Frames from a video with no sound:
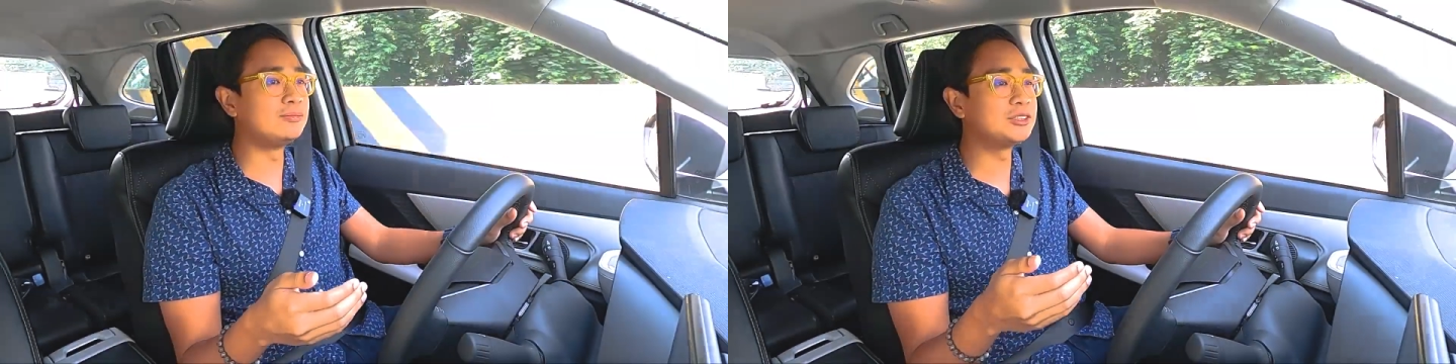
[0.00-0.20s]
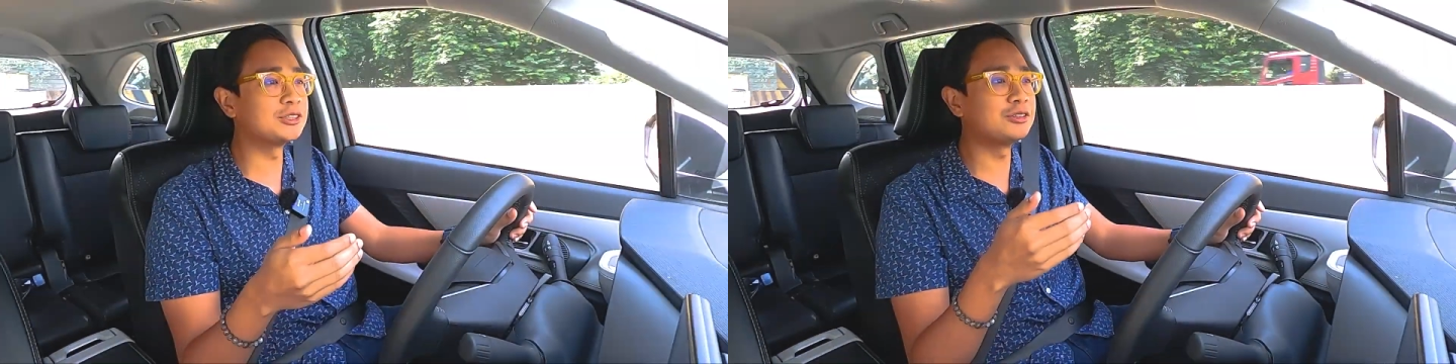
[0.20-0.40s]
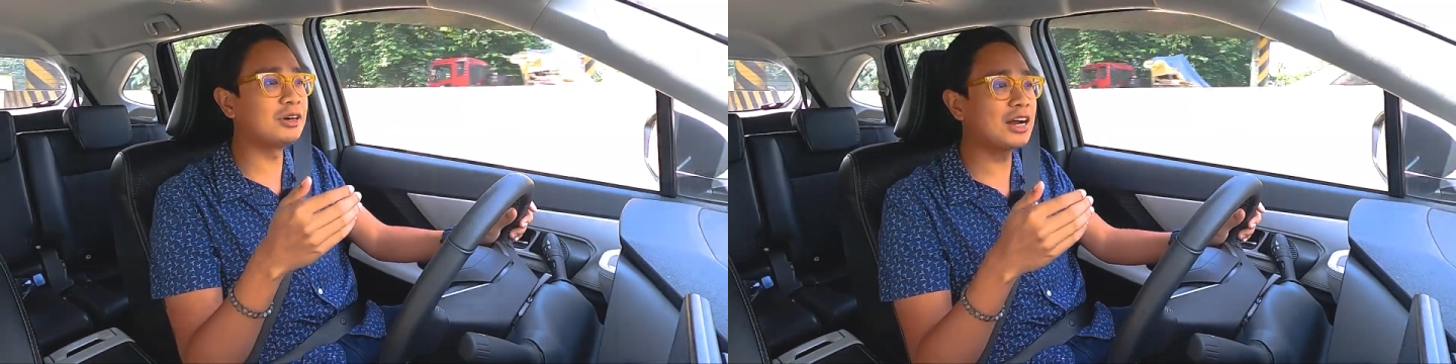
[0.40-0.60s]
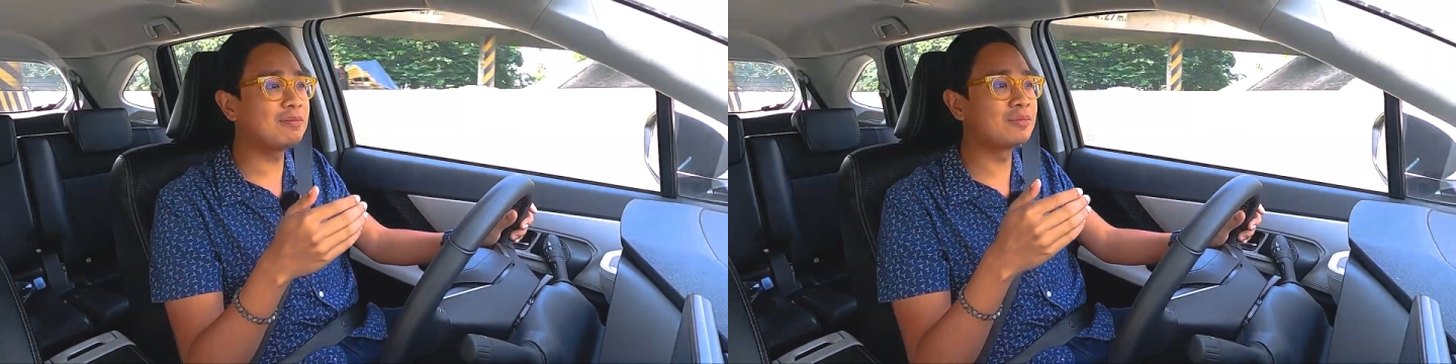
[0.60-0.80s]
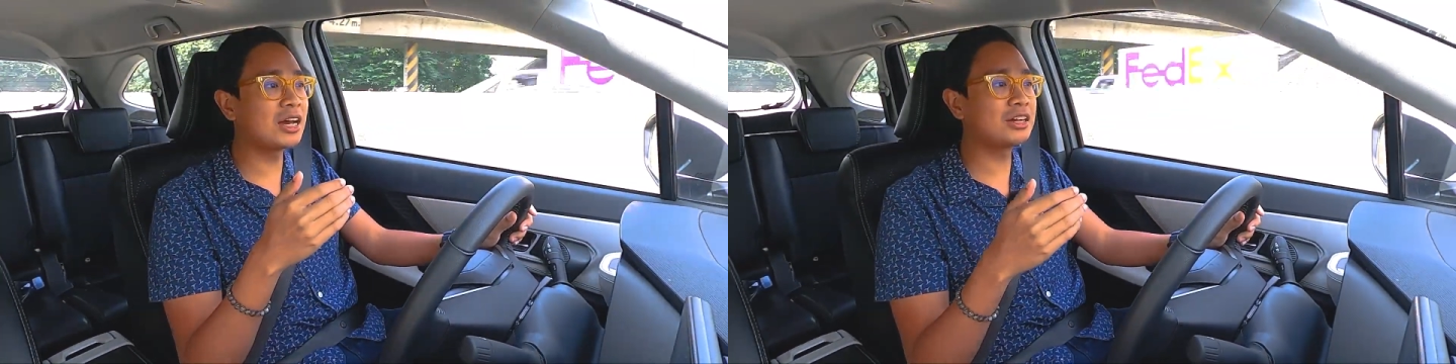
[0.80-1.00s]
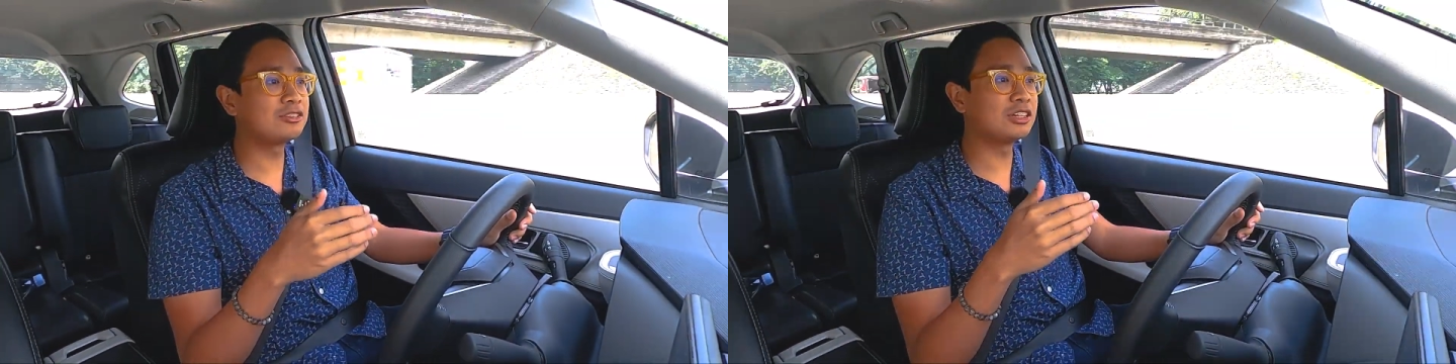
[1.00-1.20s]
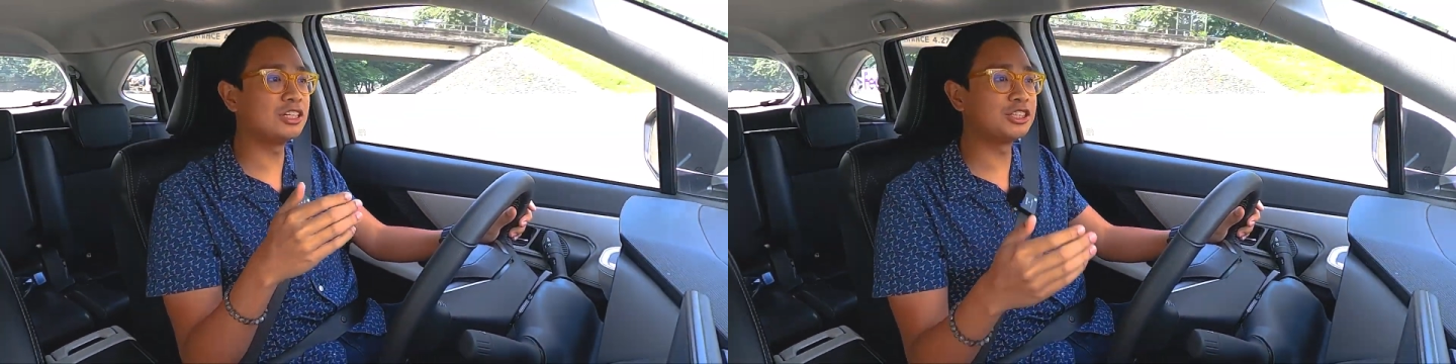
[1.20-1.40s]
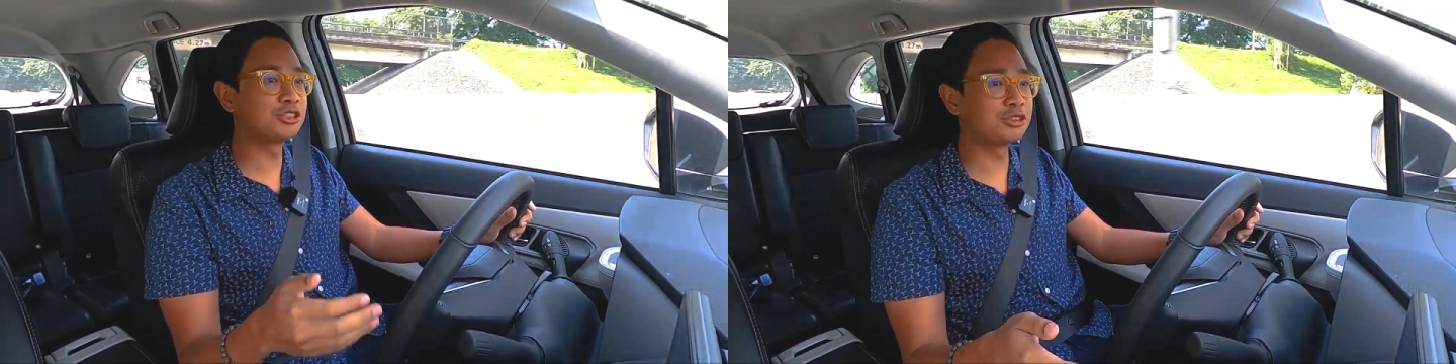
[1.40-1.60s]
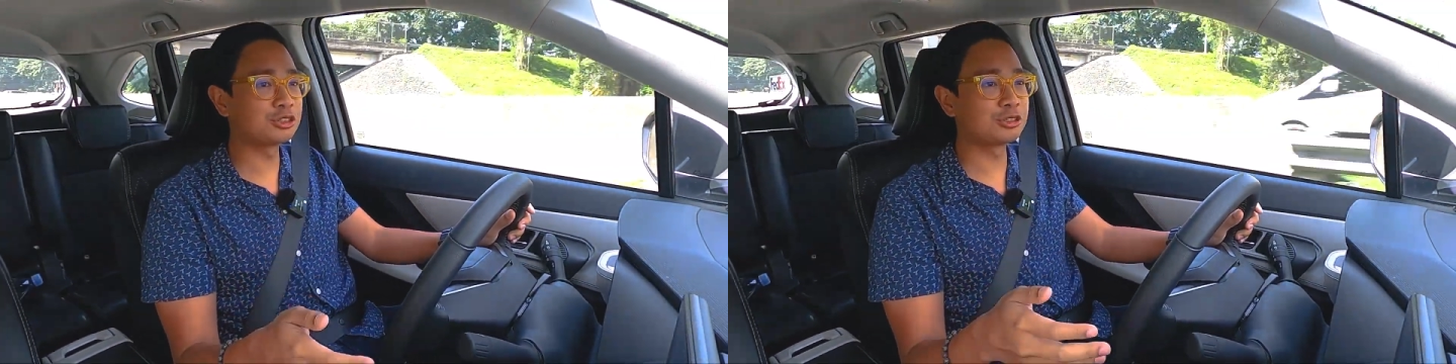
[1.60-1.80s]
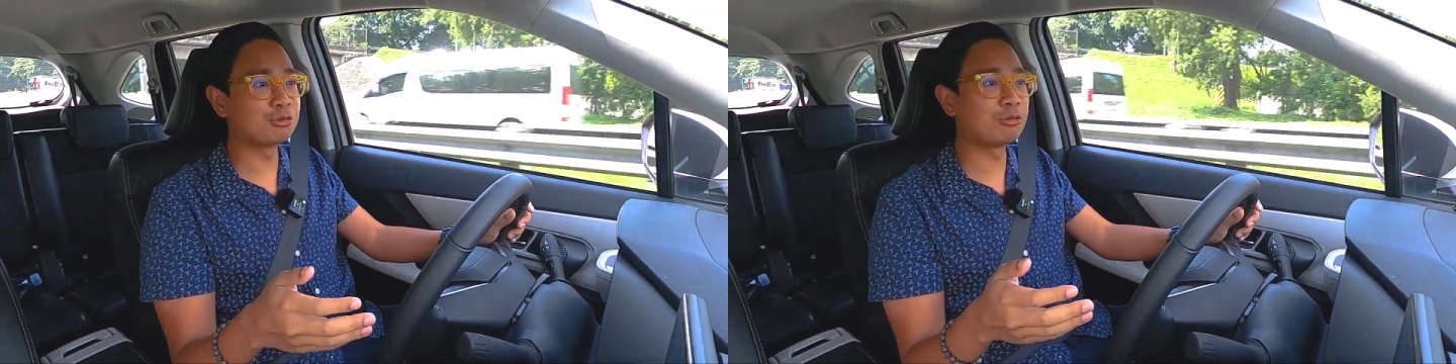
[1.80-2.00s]
So I'm not really
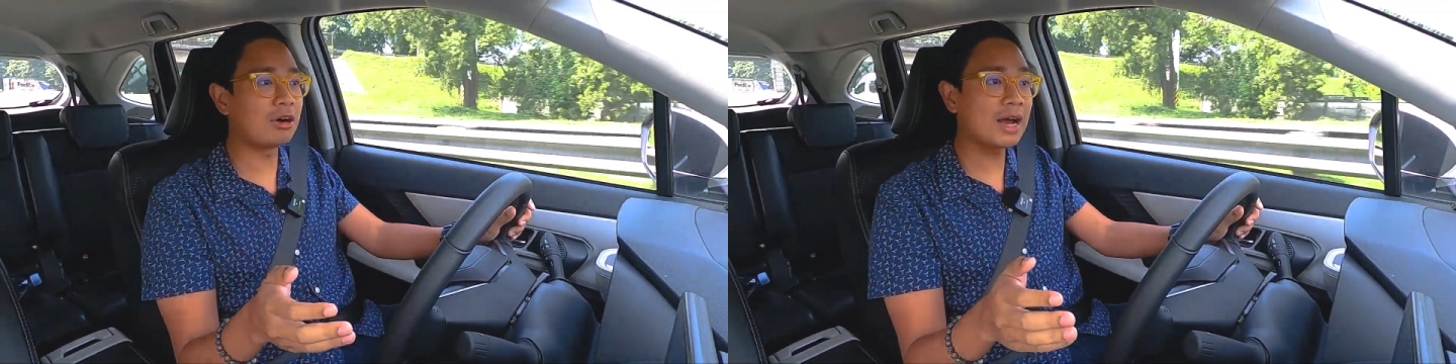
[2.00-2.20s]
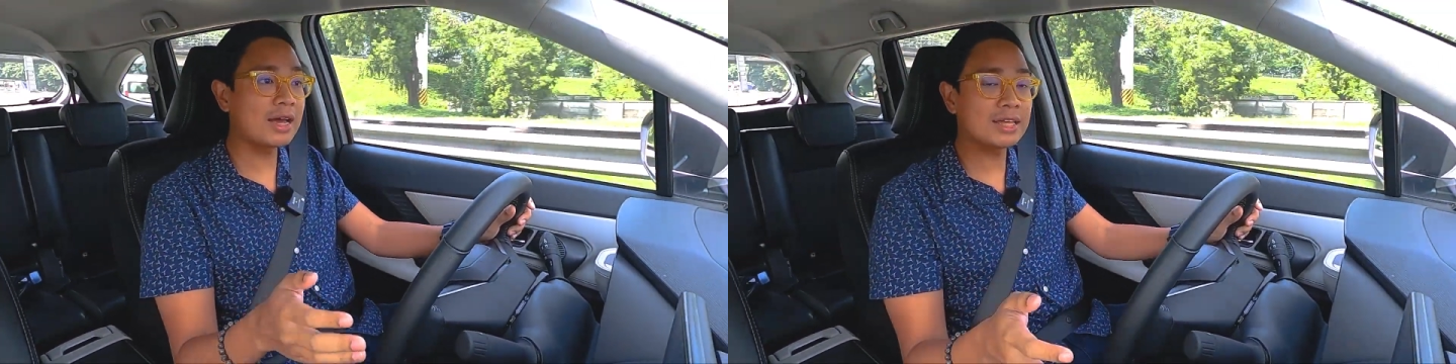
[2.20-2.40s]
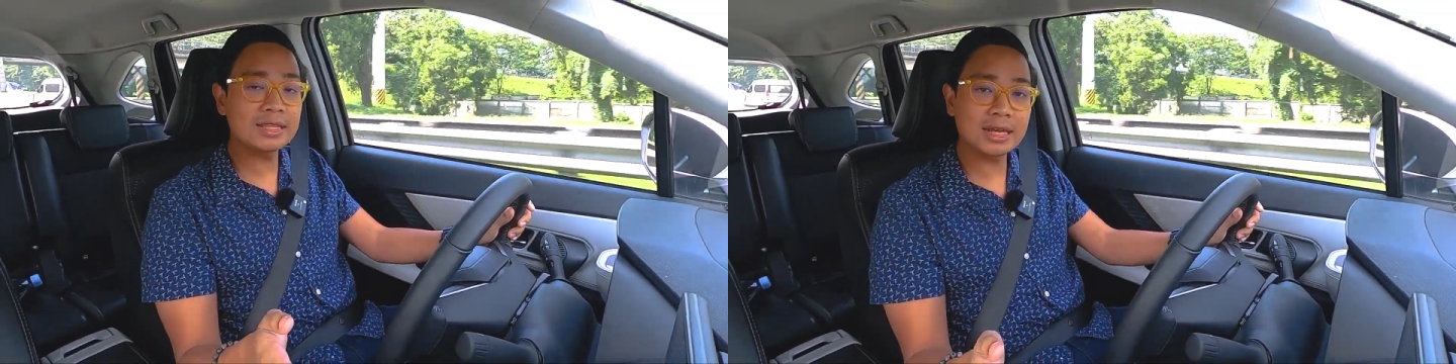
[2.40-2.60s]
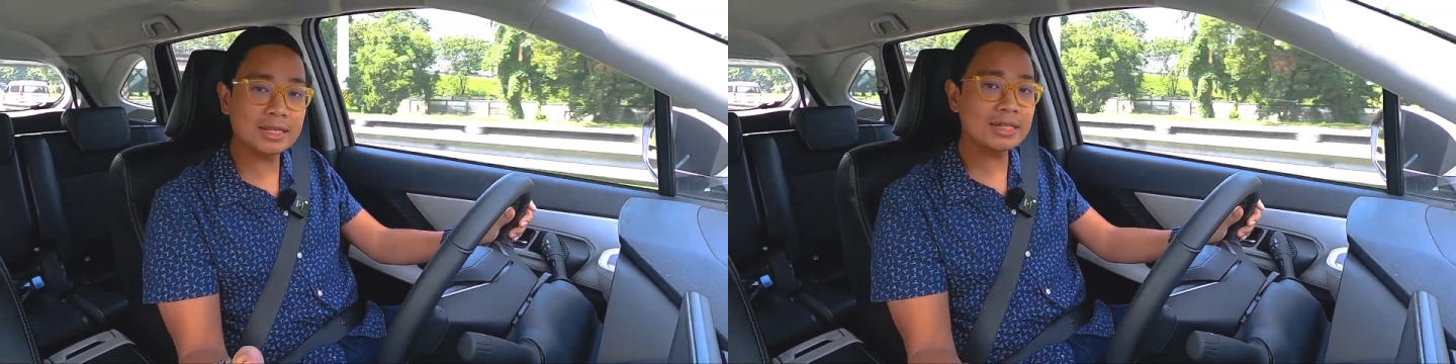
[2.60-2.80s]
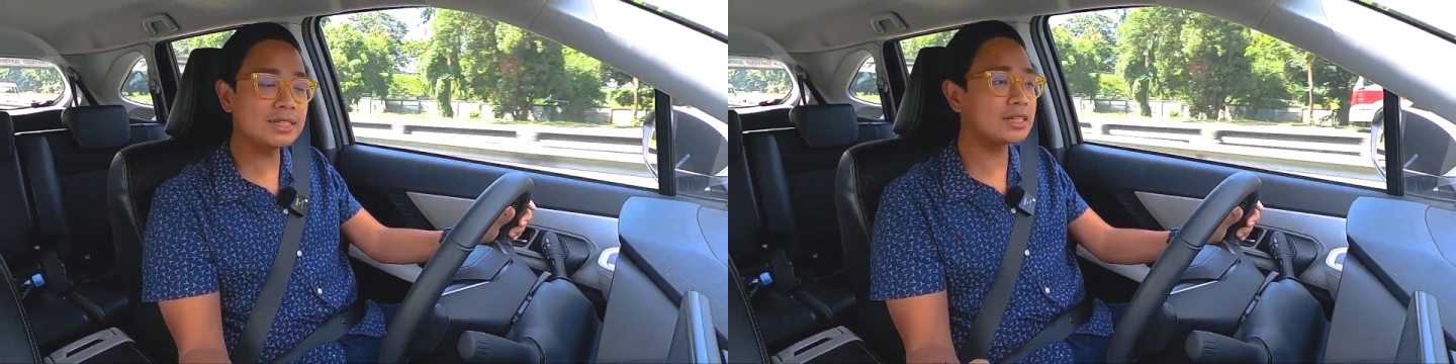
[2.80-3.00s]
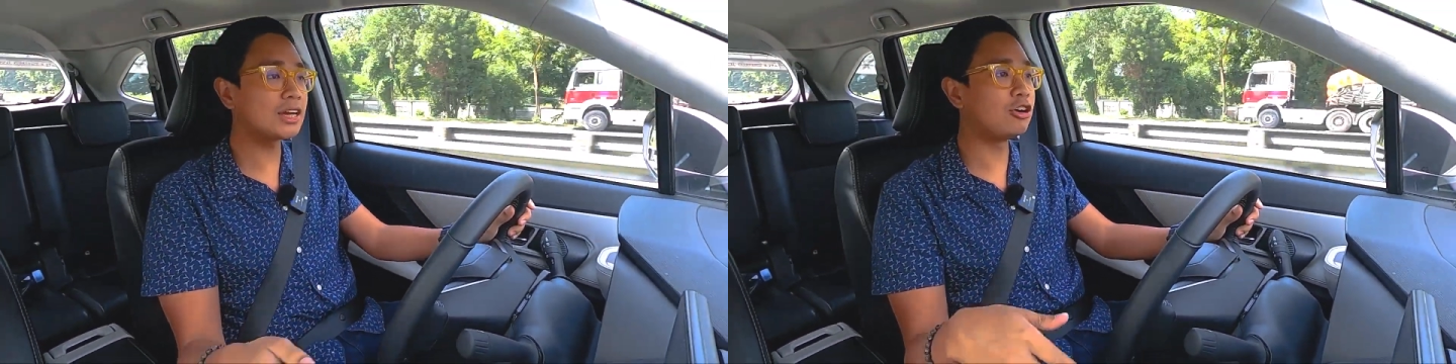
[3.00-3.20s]
sure why that is.